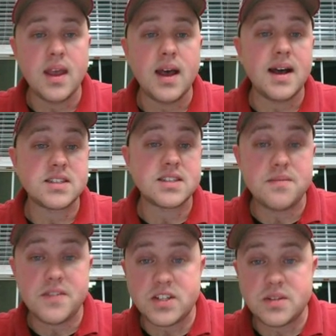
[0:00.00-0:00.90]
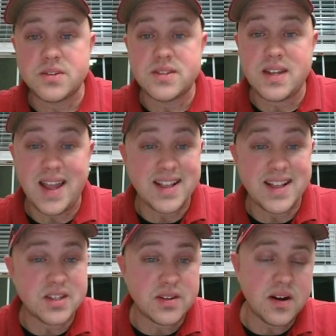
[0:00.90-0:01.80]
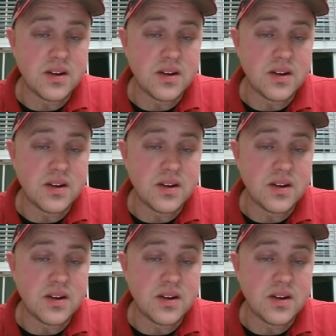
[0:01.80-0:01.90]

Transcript: Some vegetables need a head start.